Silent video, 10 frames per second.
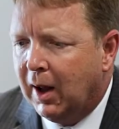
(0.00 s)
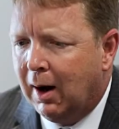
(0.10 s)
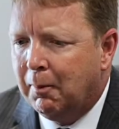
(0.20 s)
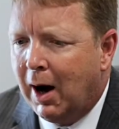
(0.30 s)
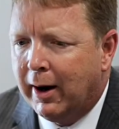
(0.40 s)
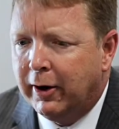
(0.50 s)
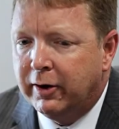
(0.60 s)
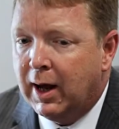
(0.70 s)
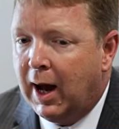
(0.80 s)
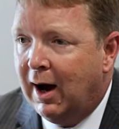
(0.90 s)
I'm
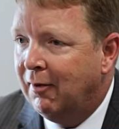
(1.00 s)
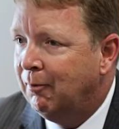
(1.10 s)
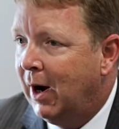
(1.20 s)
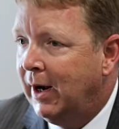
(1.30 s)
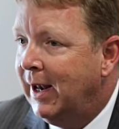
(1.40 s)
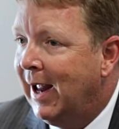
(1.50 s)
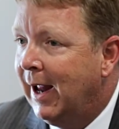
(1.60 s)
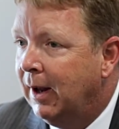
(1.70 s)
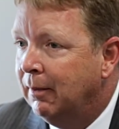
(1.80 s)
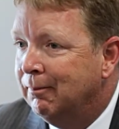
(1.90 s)
honored to have my
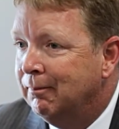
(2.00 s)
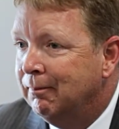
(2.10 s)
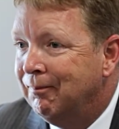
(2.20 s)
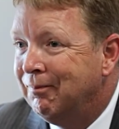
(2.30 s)
name